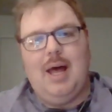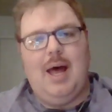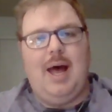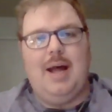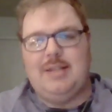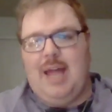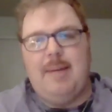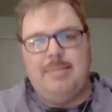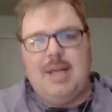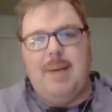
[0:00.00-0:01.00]
uh,
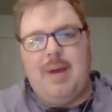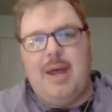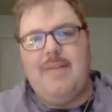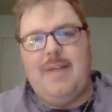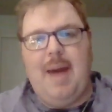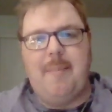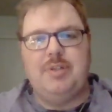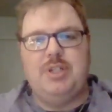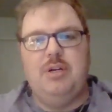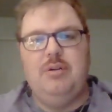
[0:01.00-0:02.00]
time skip in the
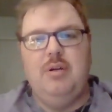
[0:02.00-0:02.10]
episode?